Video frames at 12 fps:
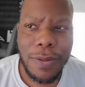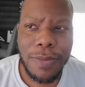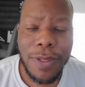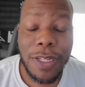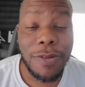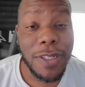
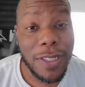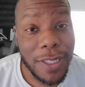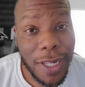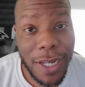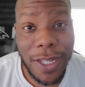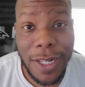he was
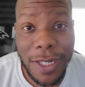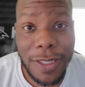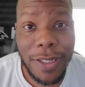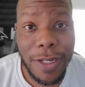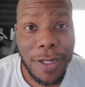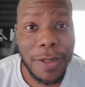excited,
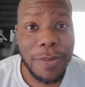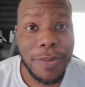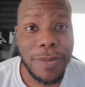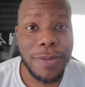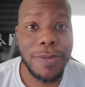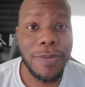
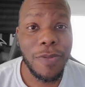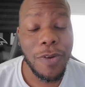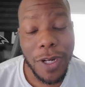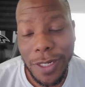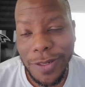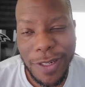
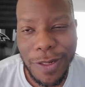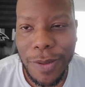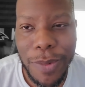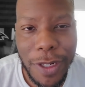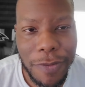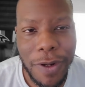one, you know, to
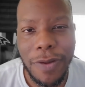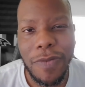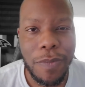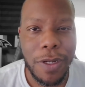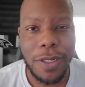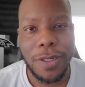be a Raven,
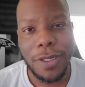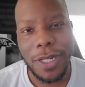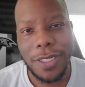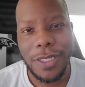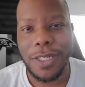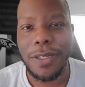but that's
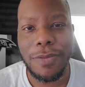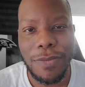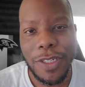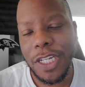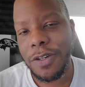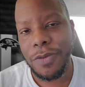the
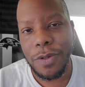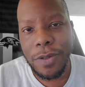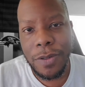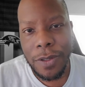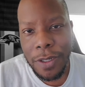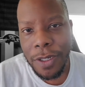general
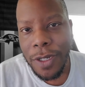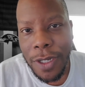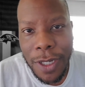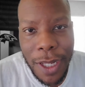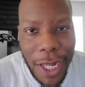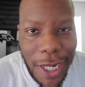
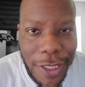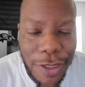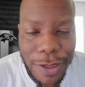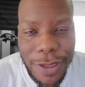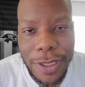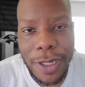
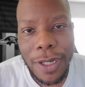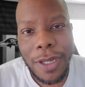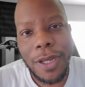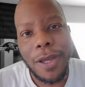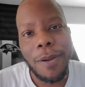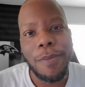answers.
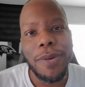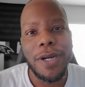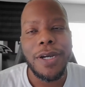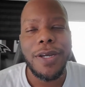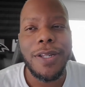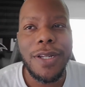
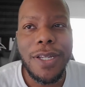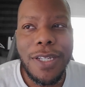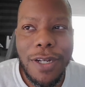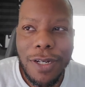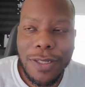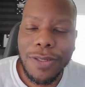But he
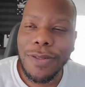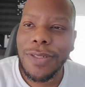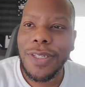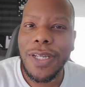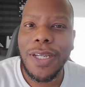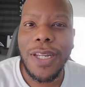also
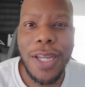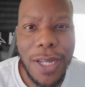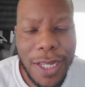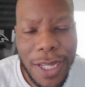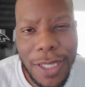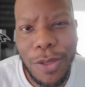said that
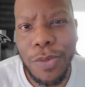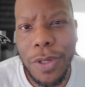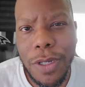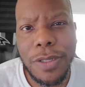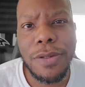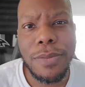Keith
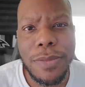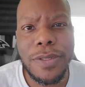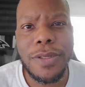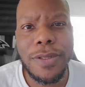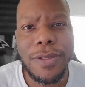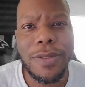
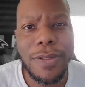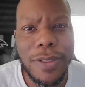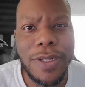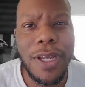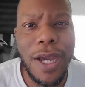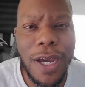Williams
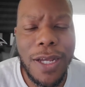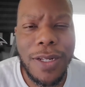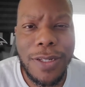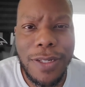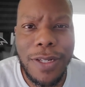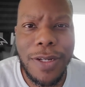got,
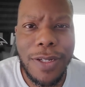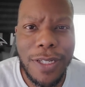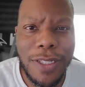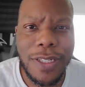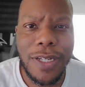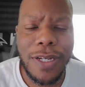you know,
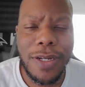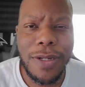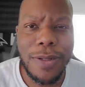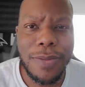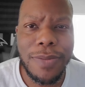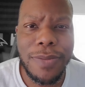his,
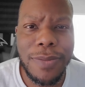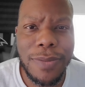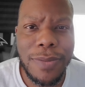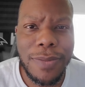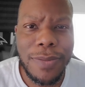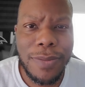
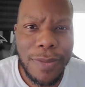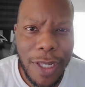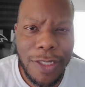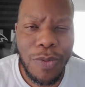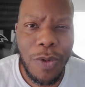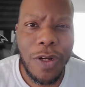
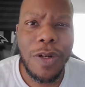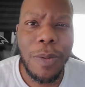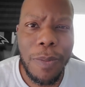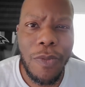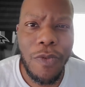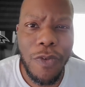that's one of
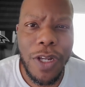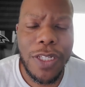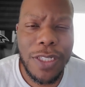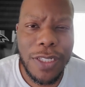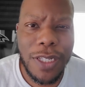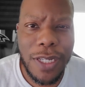the
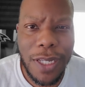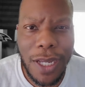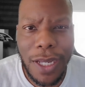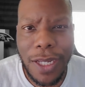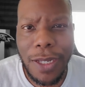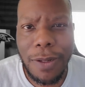reasons he
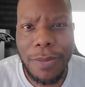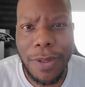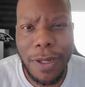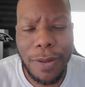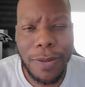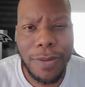came
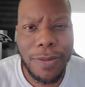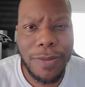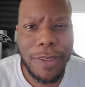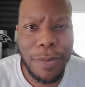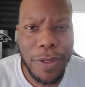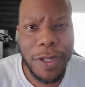in
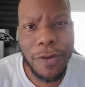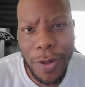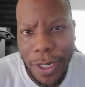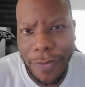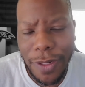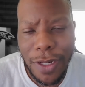to be a
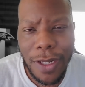Raven.